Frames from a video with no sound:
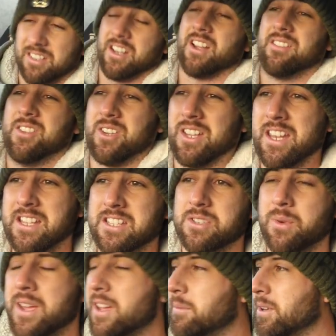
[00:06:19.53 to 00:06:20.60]
looking
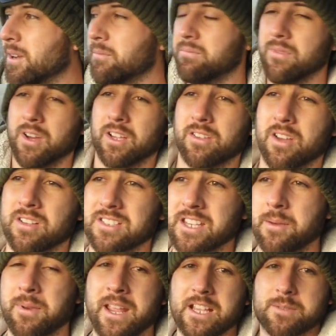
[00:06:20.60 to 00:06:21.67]
into it, I mean, I can't
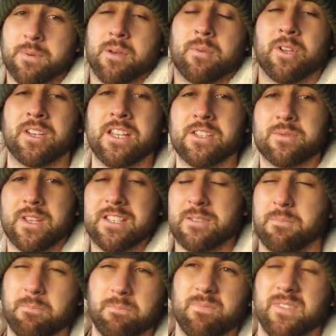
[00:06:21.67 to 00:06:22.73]
say I'm an expert, but looking into it,
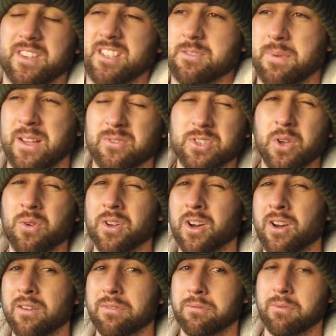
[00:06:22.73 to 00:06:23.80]
it's about
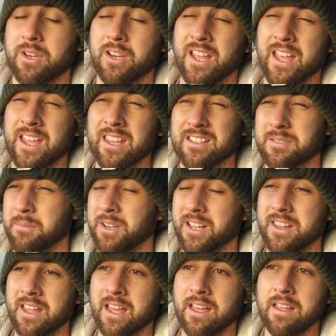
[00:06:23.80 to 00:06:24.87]
2.5, 3k, something
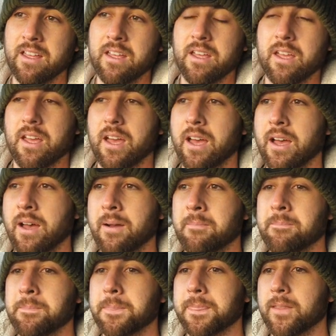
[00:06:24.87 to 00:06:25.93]
like that.
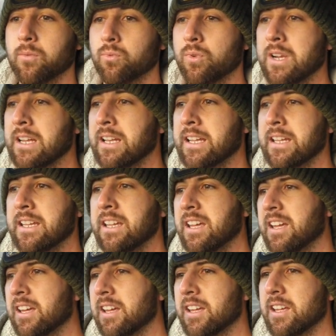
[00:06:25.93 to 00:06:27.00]
Really
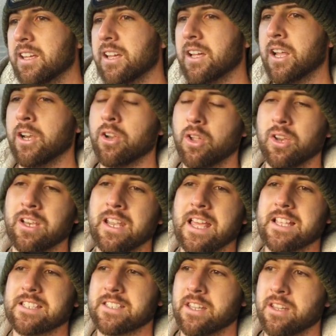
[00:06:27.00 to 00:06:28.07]
a lot
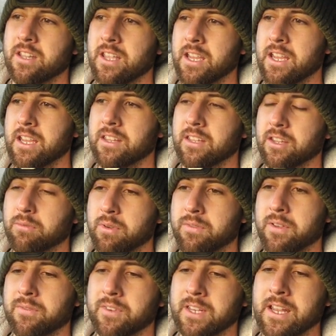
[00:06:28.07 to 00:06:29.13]
less than the
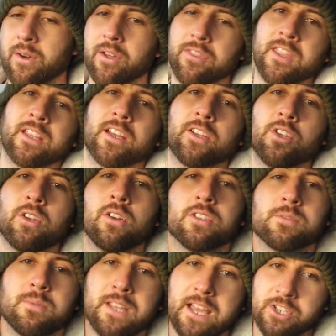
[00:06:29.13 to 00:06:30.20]
350. Now, I think I could have got
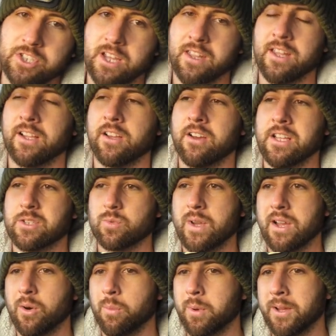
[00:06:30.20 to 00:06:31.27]
some cash out of that guy as
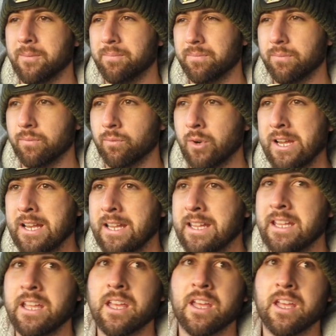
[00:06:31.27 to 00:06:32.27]
well, but really